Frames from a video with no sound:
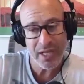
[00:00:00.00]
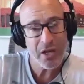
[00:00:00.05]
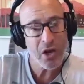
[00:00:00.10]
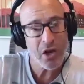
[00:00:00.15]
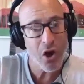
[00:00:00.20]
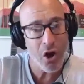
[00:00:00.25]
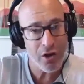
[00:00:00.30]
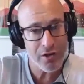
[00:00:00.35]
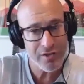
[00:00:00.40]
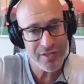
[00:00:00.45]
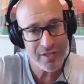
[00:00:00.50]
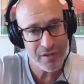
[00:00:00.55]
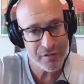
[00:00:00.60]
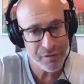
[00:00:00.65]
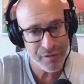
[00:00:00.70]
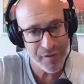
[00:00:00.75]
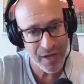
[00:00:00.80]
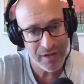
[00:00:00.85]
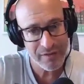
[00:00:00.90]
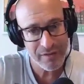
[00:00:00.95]
like cause
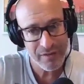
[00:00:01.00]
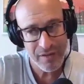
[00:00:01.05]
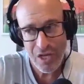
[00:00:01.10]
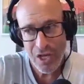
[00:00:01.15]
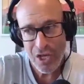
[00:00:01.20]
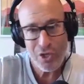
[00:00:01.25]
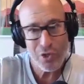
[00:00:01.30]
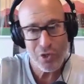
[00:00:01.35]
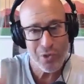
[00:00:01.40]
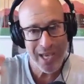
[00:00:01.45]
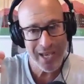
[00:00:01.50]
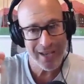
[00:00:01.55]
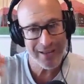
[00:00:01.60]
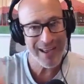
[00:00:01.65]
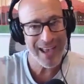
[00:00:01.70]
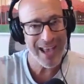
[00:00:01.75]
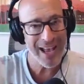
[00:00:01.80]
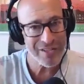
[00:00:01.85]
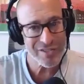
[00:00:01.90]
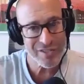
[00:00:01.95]
and effect. You
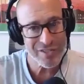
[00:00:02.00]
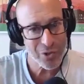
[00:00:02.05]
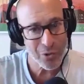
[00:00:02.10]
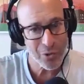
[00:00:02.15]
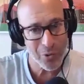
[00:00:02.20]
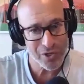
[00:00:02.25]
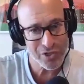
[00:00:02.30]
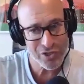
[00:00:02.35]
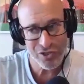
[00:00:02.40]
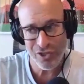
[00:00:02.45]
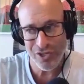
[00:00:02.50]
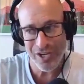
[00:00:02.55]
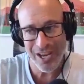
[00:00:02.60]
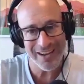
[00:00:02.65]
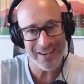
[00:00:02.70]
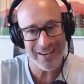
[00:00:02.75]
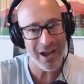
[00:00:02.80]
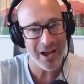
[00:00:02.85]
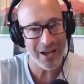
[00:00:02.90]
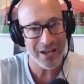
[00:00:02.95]
can't ask a
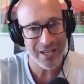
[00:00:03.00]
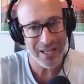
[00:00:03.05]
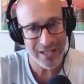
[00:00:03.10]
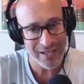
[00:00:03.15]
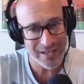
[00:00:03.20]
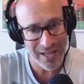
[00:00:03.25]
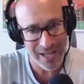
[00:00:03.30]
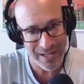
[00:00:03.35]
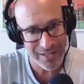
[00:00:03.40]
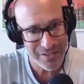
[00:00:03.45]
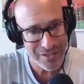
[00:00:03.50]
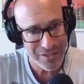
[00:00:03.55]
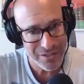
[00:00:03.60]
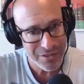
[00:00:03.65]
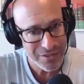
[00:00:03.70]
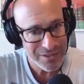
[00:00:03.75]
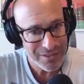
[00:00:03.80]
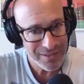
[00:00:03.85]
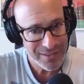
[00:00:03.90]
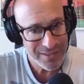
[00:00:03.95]
question and not get an
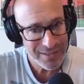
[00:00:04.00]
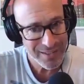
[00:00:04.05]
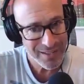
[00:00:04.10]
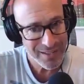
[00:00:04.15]
answer.